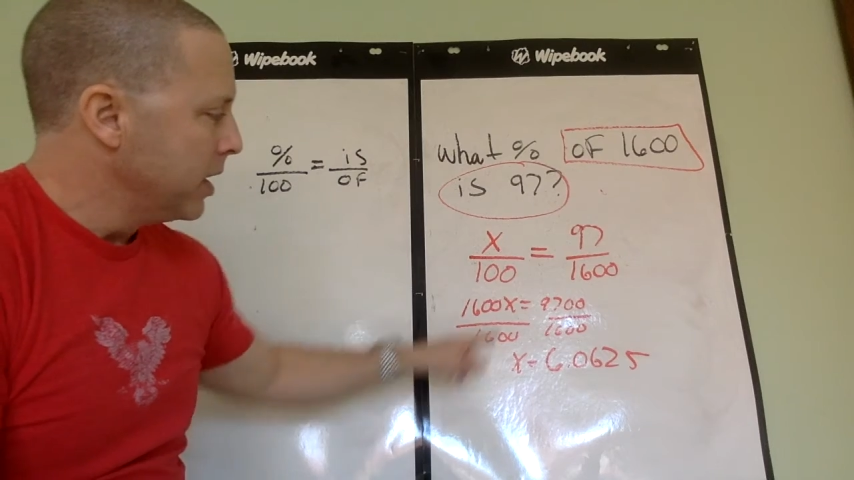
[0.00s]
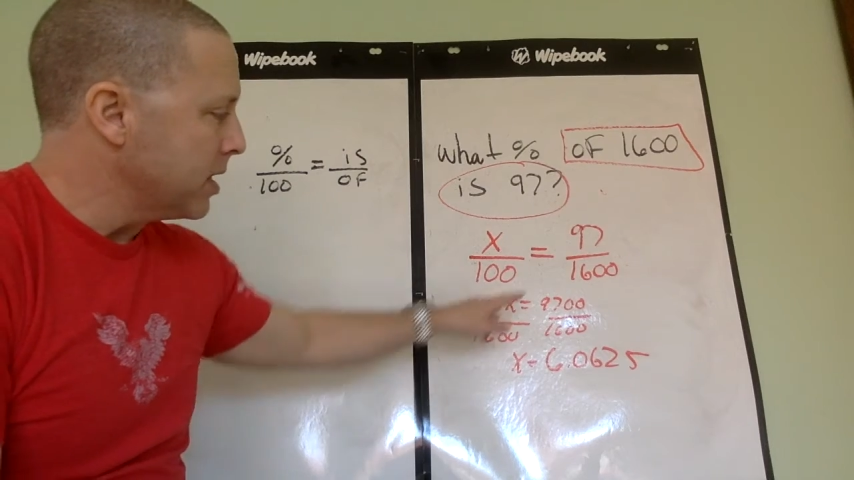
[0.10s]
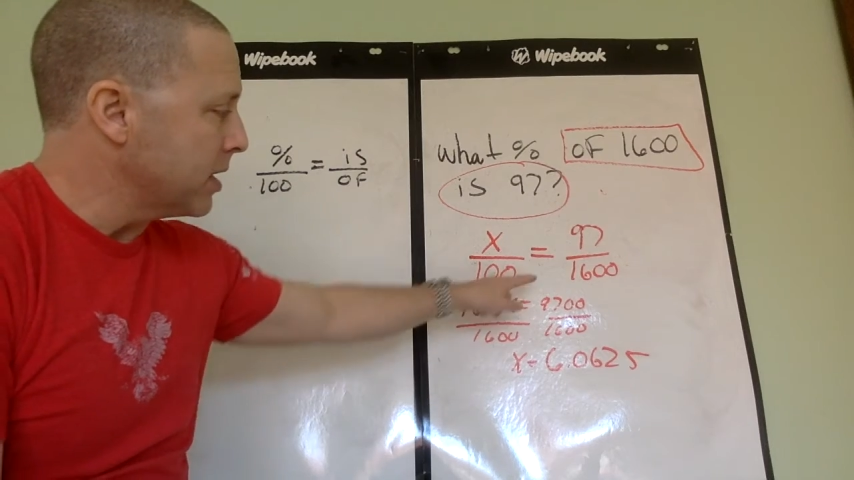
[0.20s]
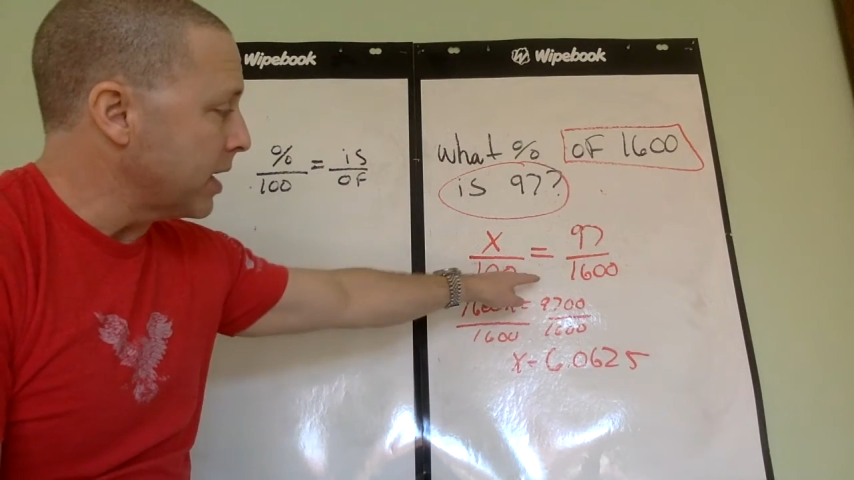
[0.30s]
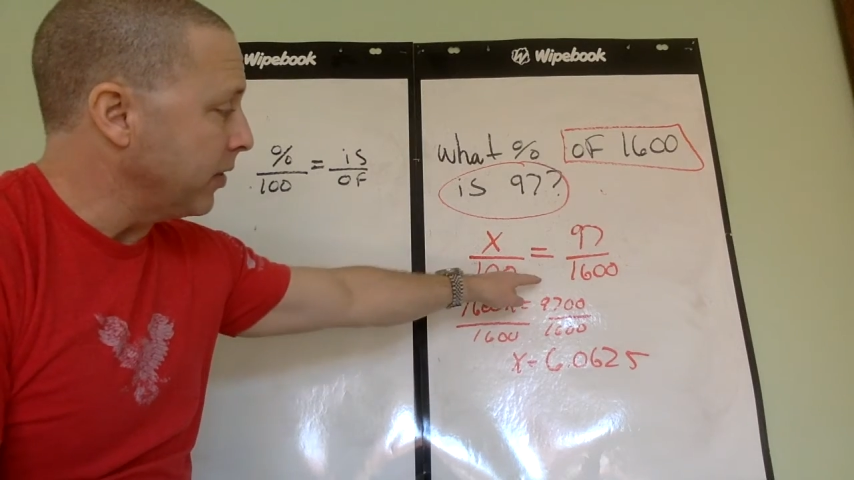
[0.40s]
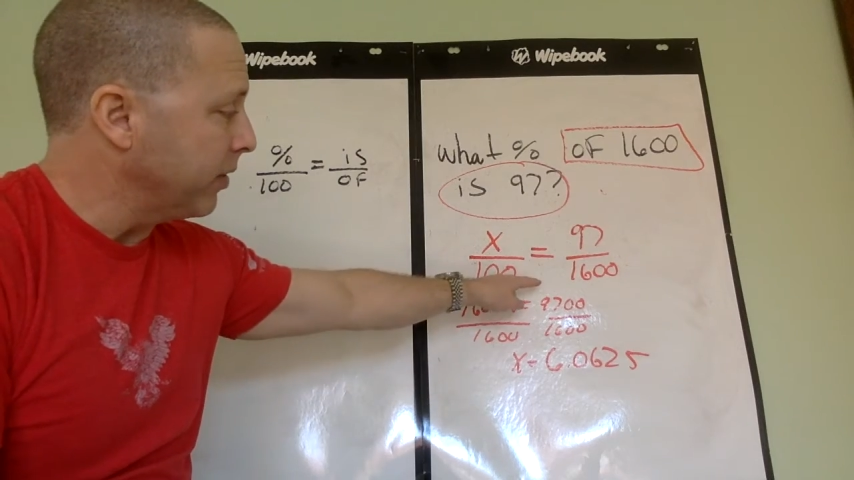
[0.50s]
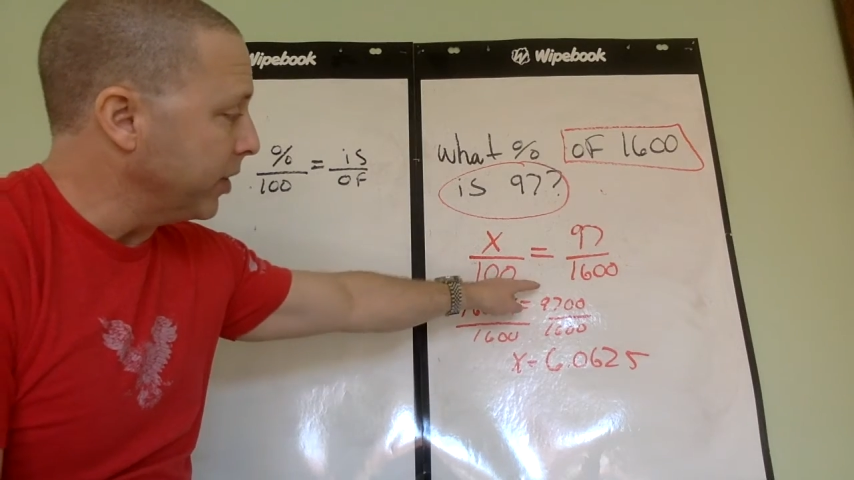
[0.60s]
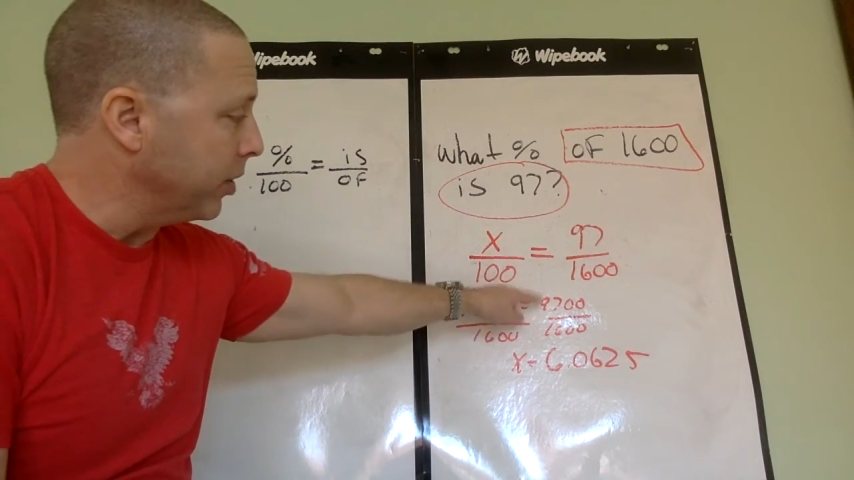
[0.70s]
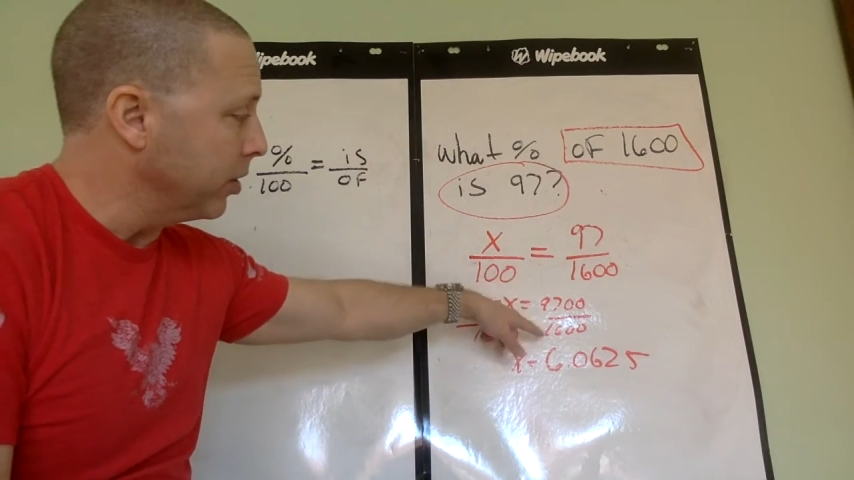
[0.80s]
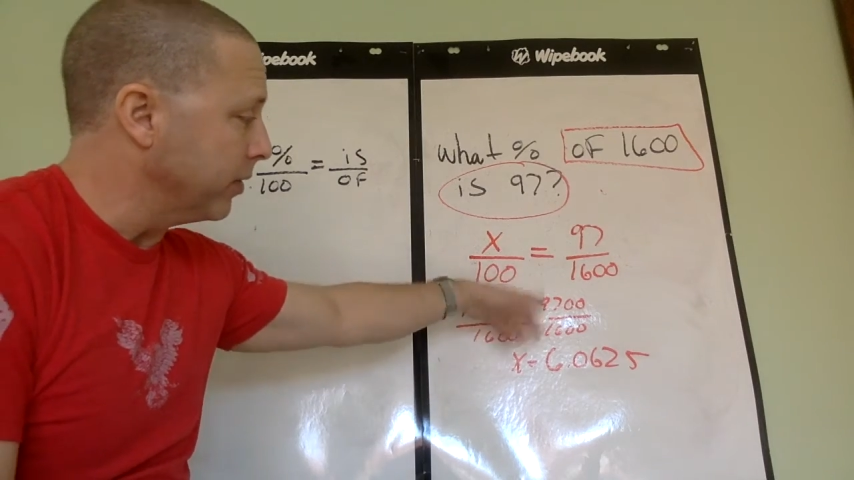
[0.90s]
And then
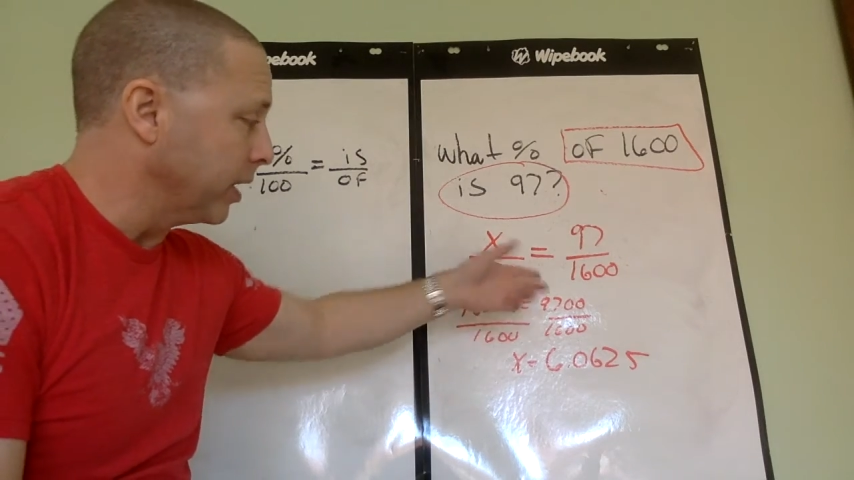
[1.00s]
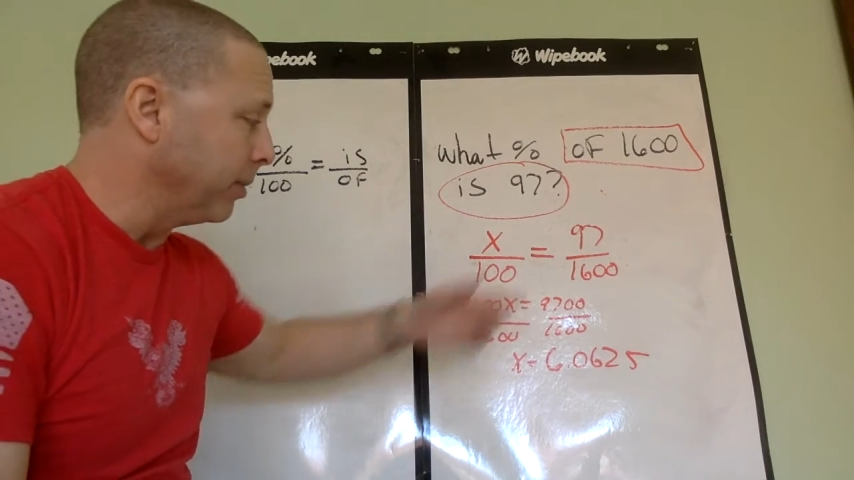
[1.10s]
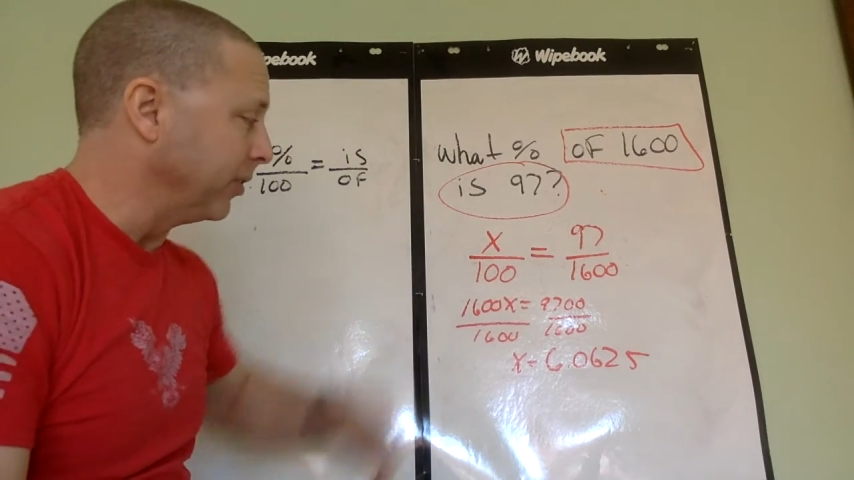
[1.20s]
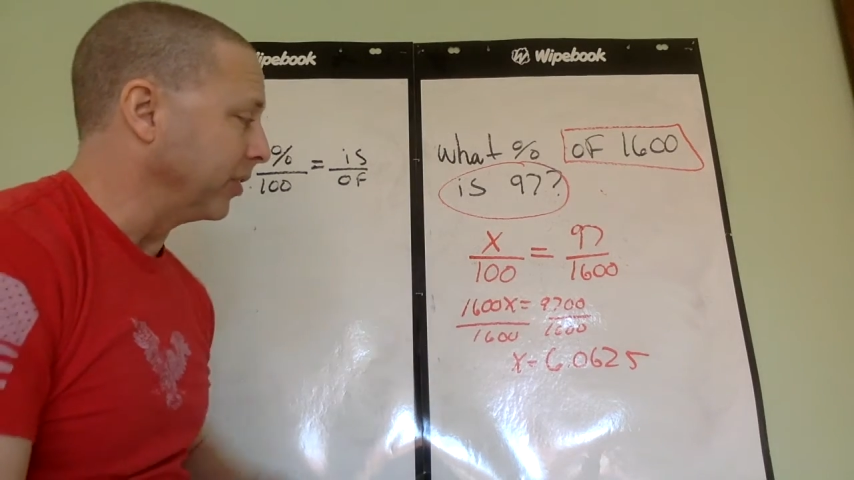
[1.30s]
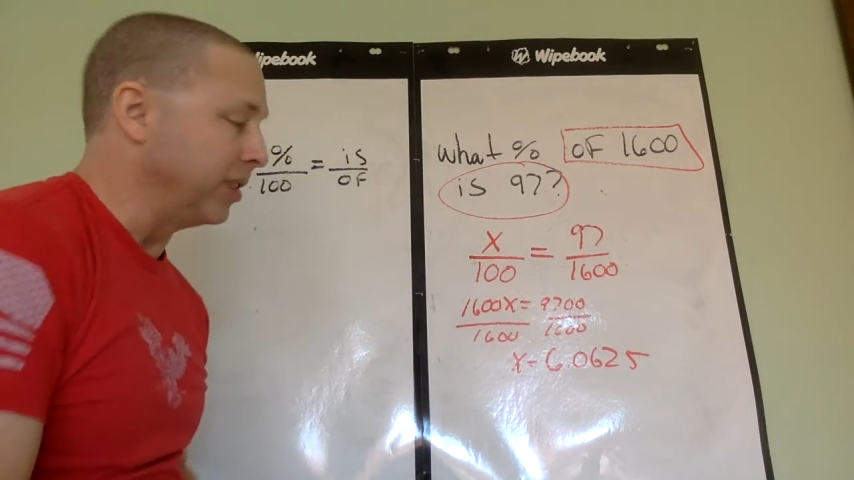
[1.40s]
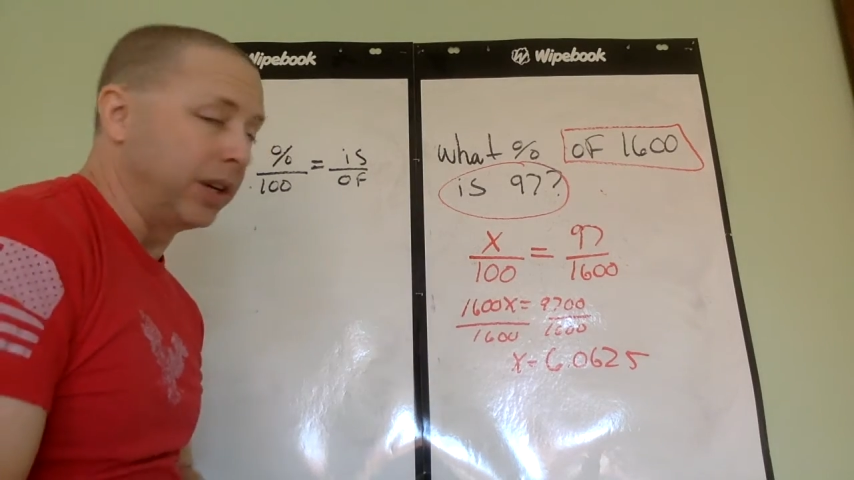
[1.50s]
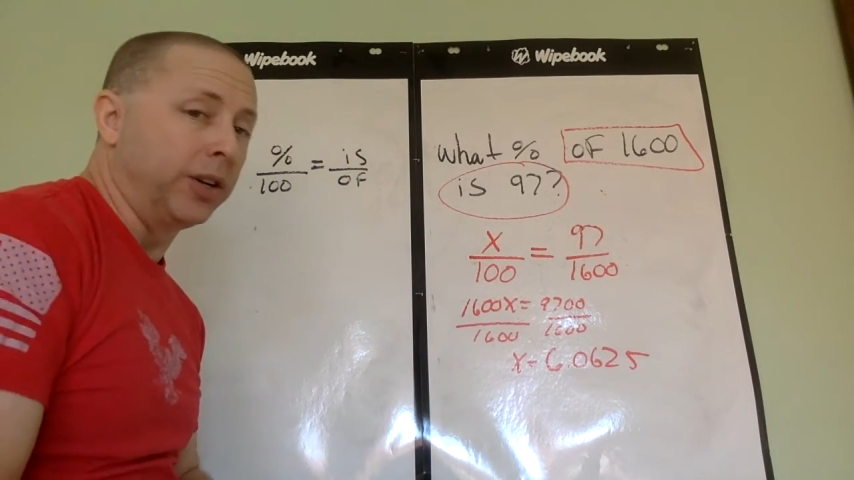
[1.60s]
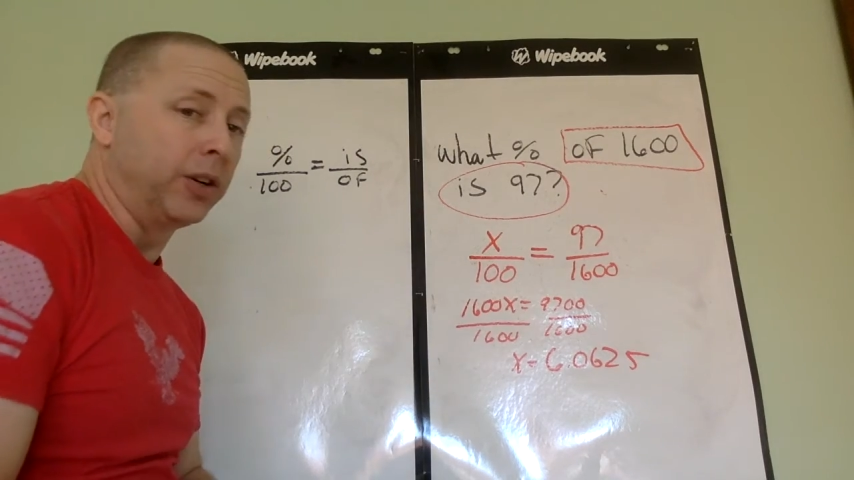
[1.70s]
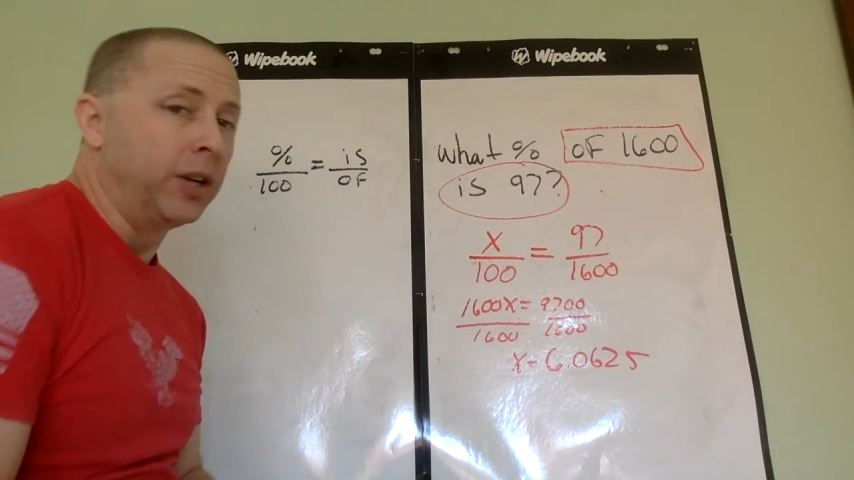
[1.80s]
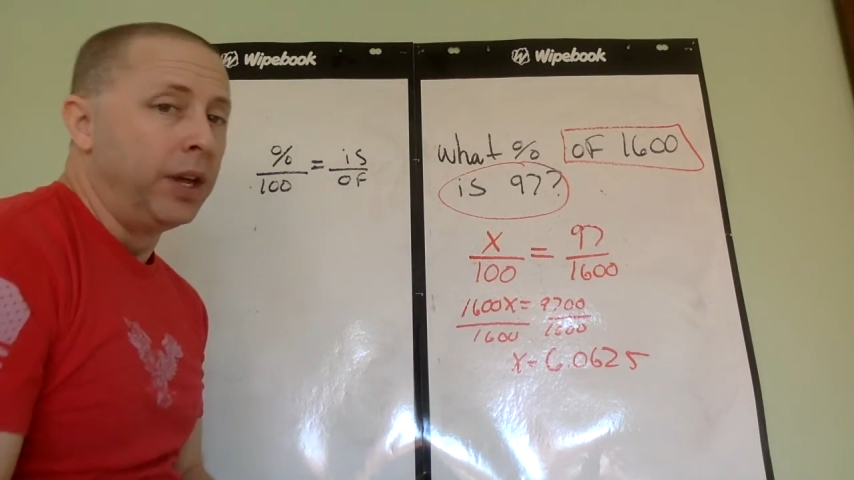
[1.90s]
9700 divided by
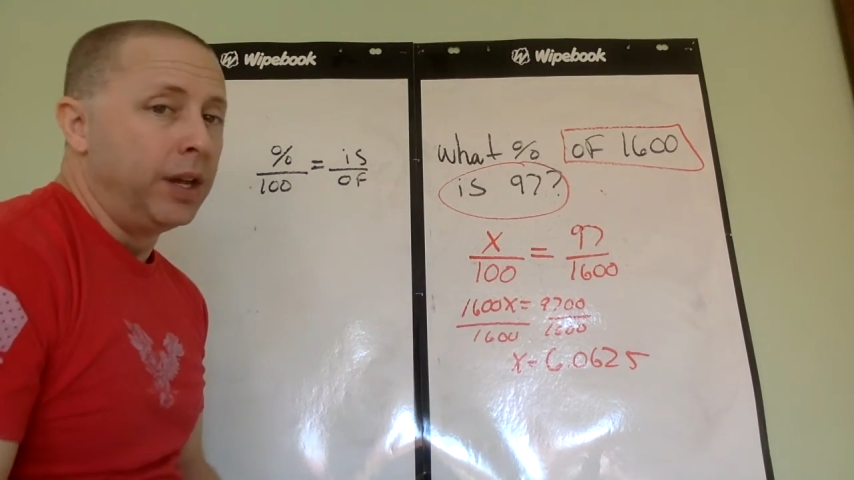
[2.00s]
1600